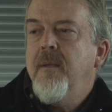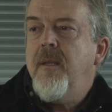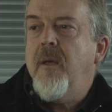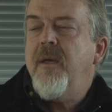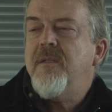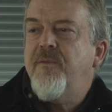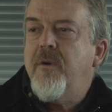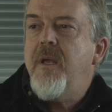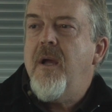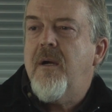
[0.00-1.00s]
Now that's
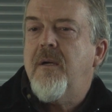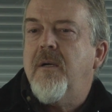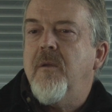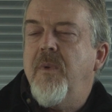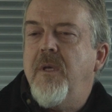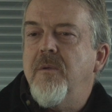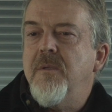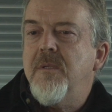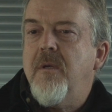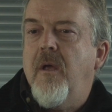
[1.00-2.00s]
very hard,
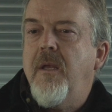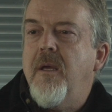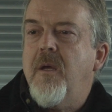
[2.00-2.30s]
because only